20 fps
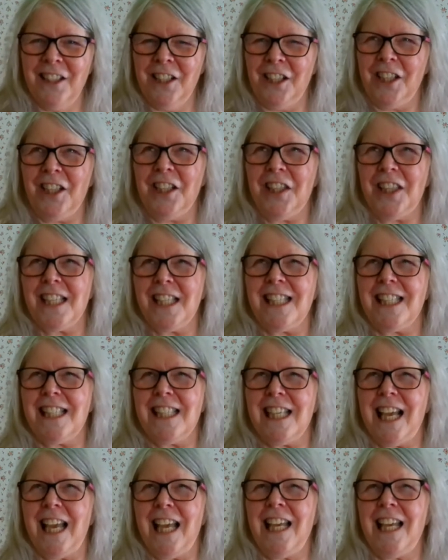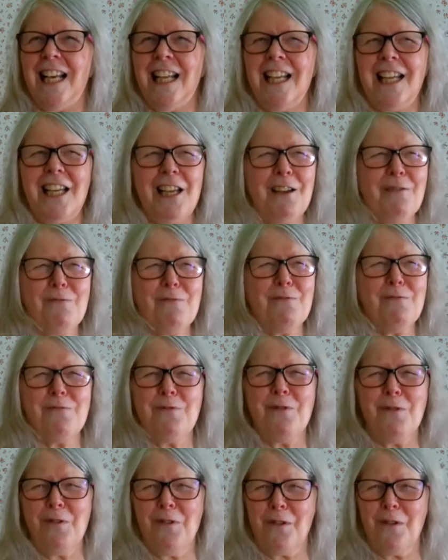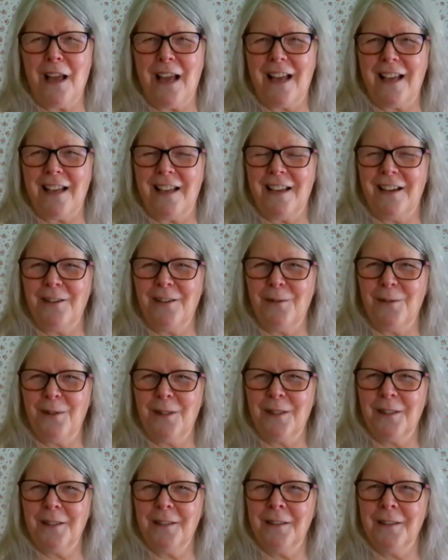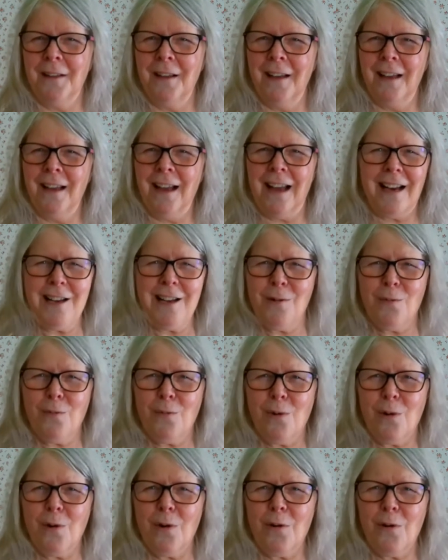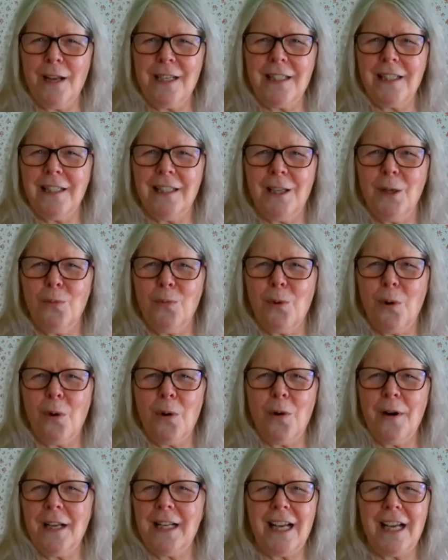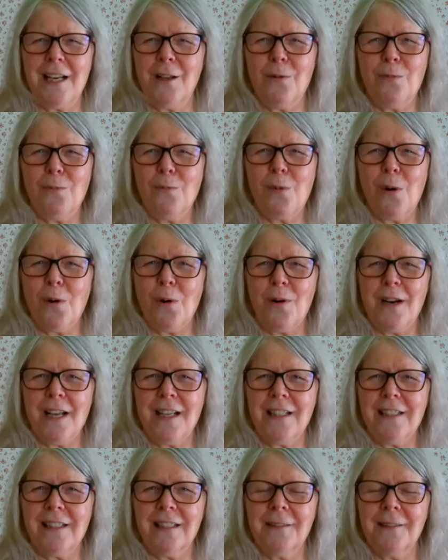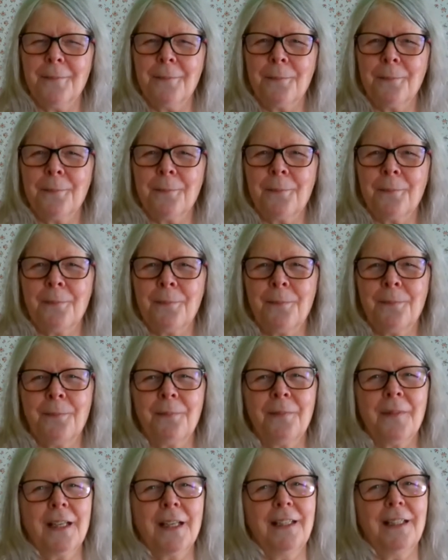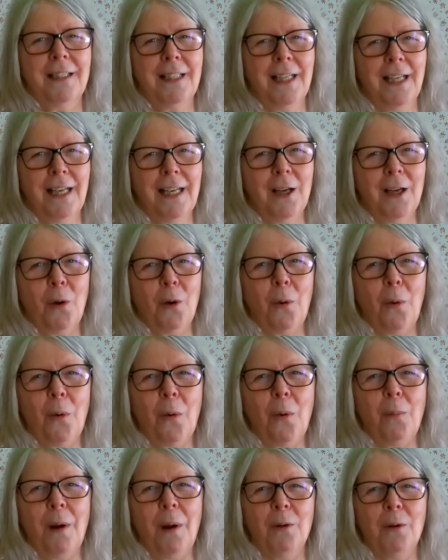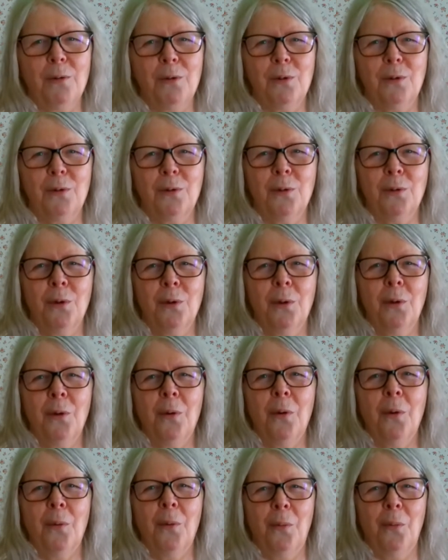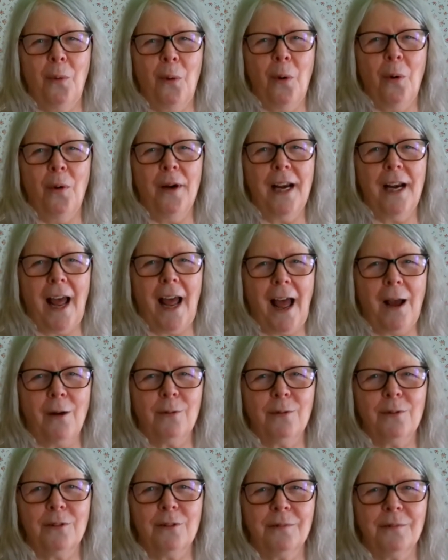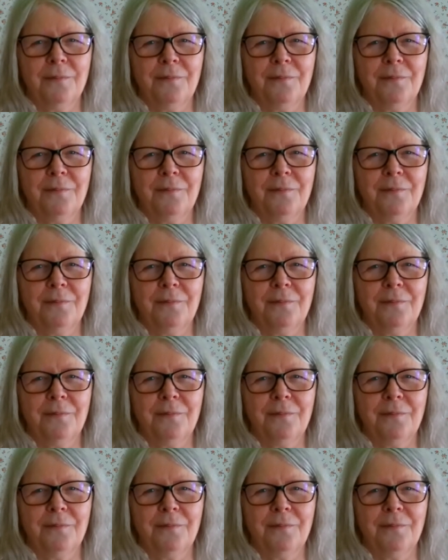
And the tailor, he wore that coat. And he wore it and he wore it and he wore it till he almost wore it out.